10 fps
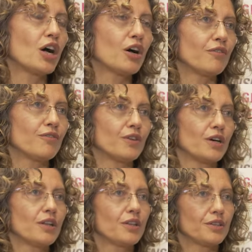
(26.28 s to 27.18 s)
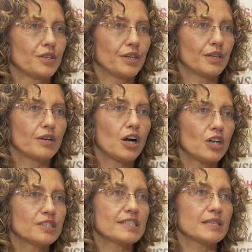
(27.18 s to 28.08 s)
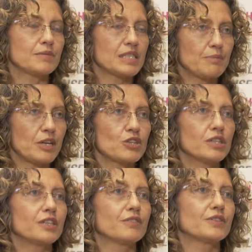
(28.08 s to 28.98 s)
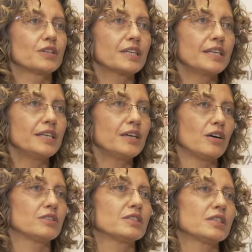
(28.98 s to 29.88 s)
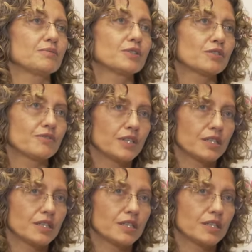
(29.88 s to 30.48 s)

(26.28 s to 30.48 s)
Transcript: of the concepts, especially of the key concepts of